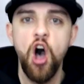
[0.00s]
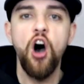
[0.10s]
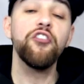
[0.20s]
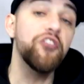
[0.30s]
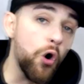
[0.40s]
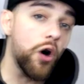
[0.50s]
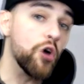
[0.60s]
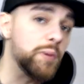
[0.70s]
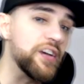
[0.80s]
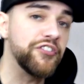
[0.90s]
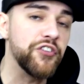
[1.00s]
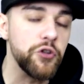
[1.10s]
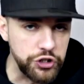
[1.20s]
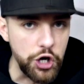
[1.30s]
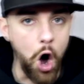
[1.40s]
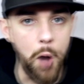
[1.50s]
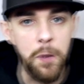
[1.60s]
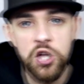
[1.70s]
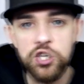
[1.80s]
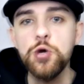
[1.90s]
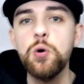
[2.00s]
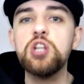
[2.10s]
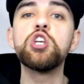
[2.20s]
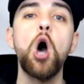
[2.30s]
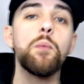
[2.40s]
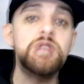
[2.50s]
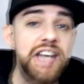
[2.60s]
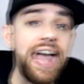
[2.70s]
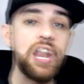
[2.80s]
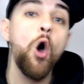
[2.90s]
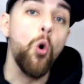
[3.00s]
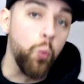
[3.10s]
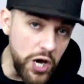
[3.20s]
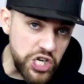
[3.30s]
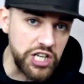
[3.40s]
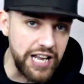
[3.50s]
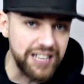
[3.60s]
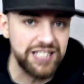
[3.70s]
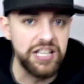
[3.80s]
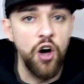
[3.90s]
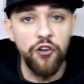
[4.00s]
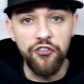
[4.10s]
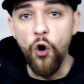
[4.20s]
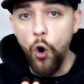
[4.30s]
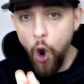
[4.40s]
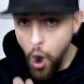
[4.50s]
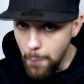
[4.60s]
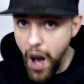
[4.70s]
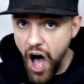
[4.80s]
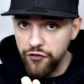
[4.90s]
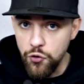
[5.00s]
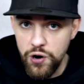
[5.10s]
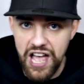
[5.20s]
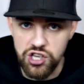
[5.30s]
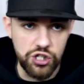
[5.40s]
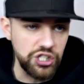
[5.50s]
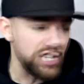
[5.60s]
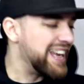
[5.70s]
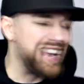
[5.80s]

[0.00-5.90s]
I thought it would be a fun time to do a top ten wish list for Marvel Legends.